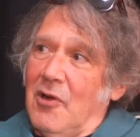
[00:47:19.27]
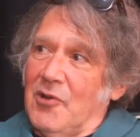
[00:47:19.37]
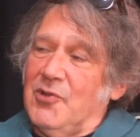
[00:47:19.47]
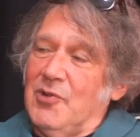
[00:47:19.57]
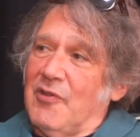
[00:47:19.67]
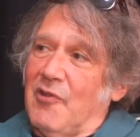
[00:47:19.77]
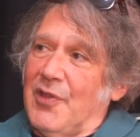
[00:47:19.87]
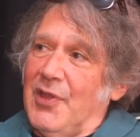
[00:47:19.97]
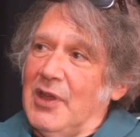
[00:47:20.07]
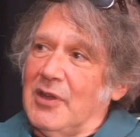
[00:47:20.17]
are two
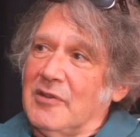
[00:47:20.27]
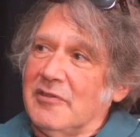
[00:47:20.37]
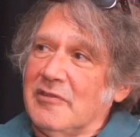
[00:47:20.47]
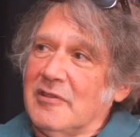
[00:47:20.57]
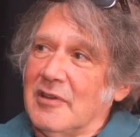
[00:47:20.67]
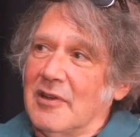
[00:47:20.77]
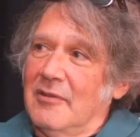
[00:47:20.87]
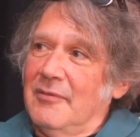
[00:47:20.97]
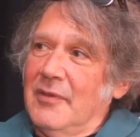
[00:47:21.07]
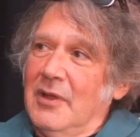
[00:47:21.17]
different things, you
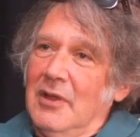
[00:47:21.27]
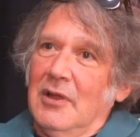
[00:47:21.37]
know. Mm.